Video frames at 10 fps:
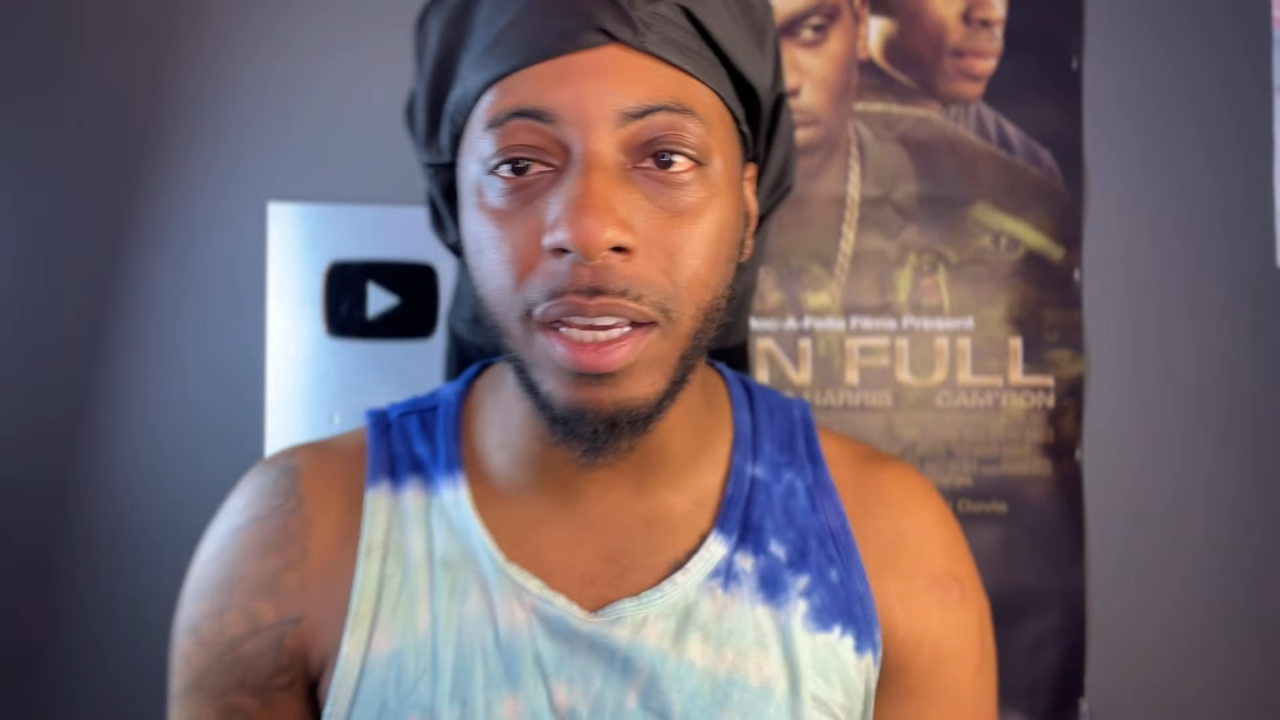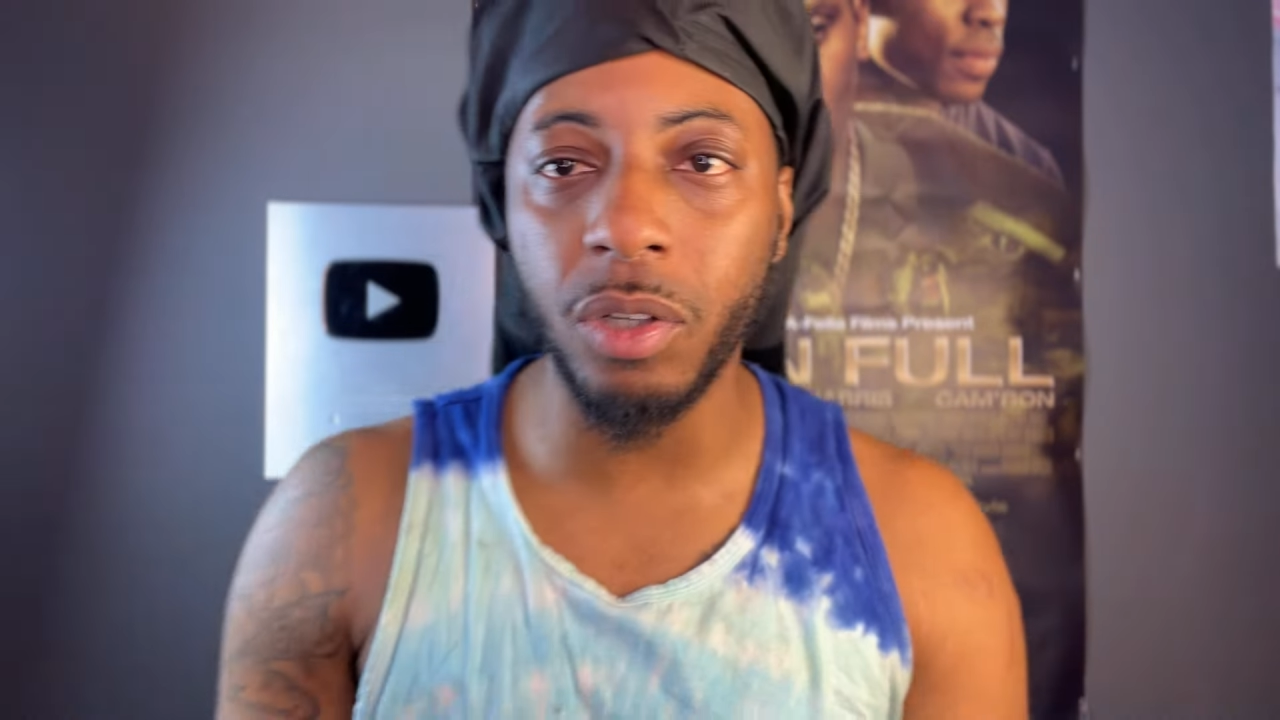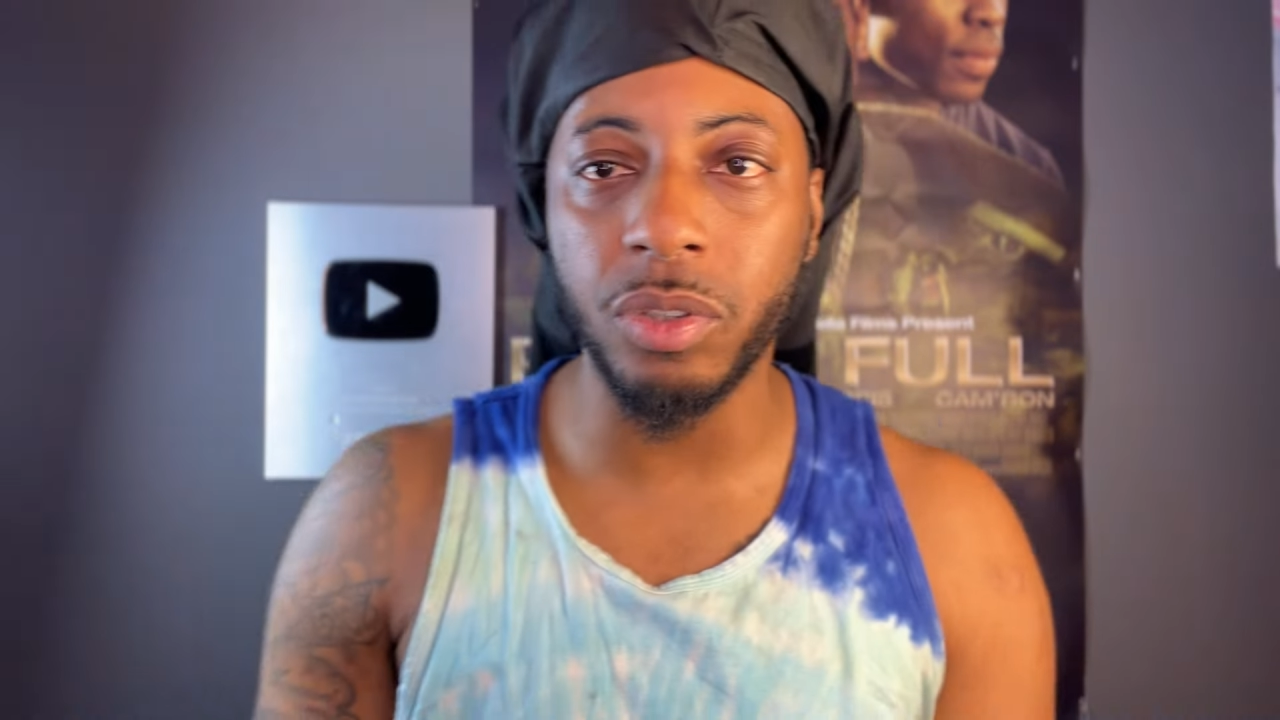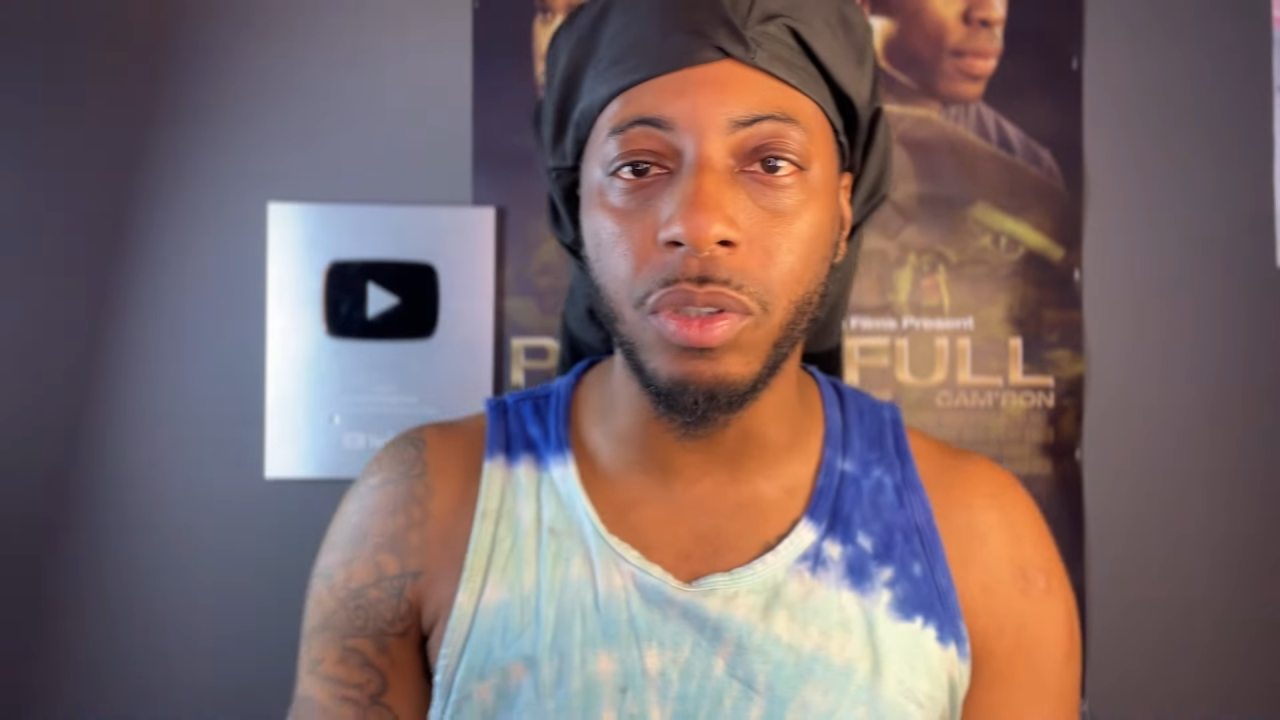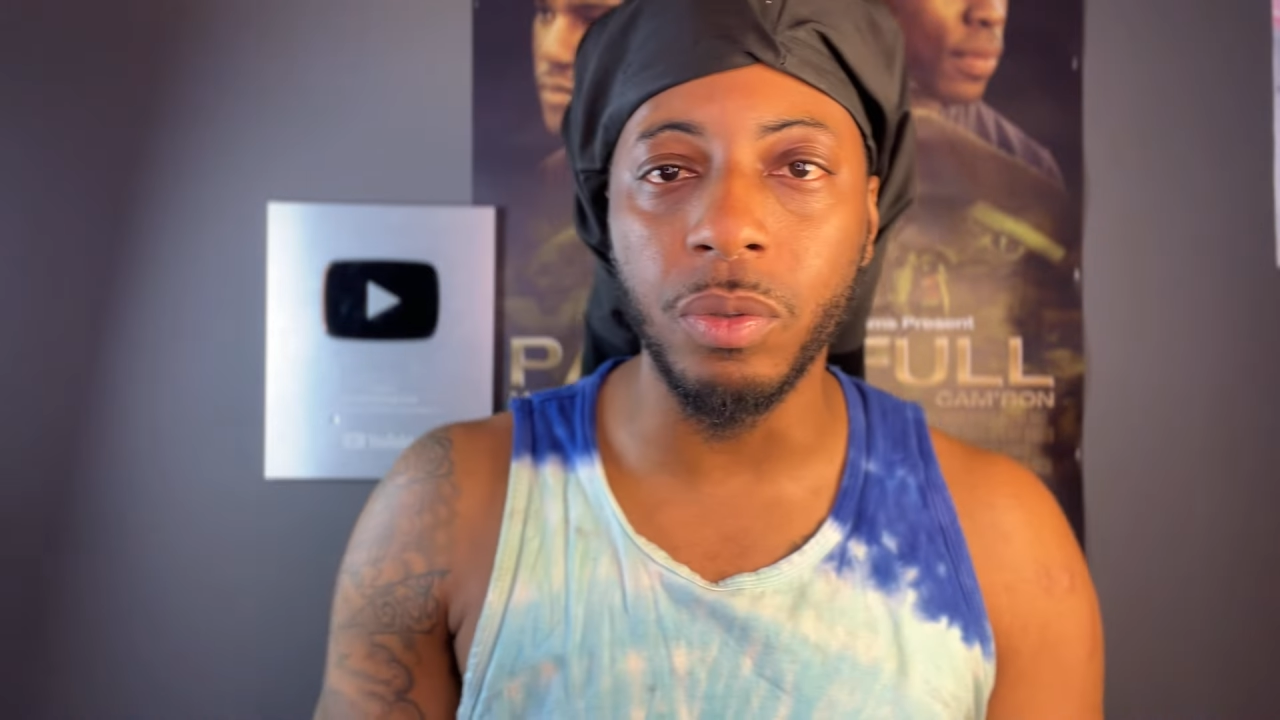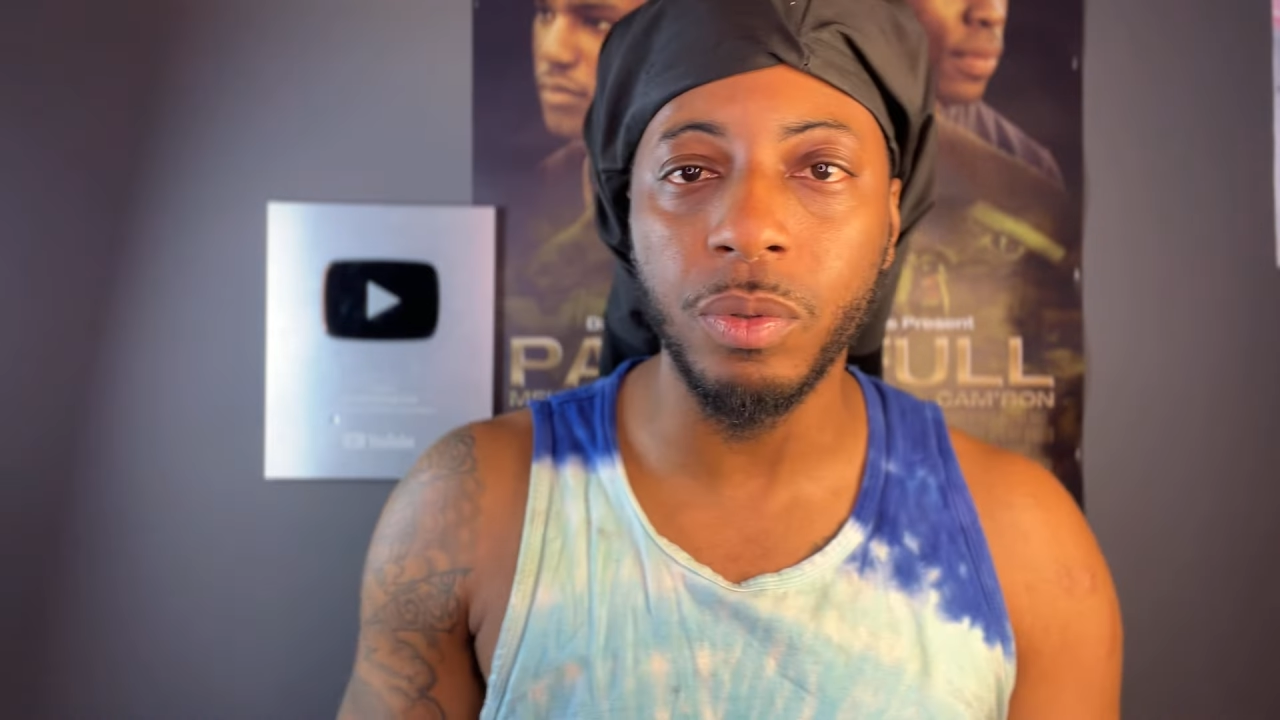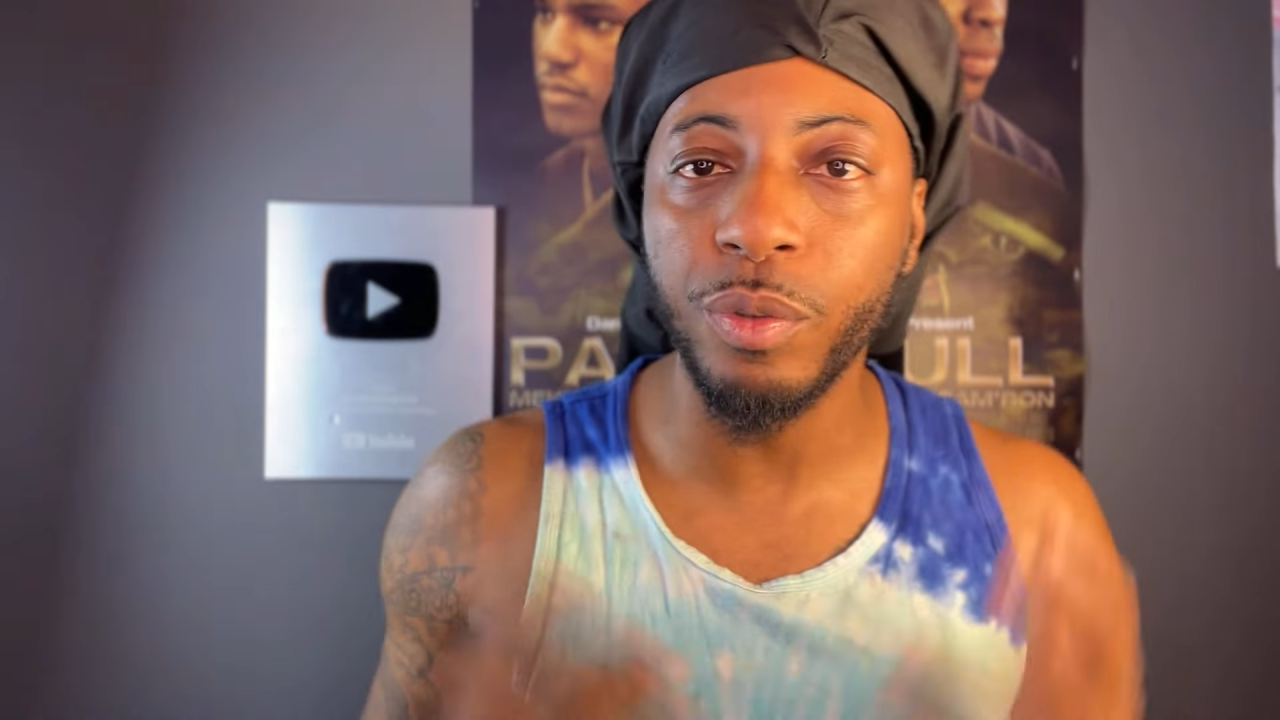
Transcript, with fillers: else do.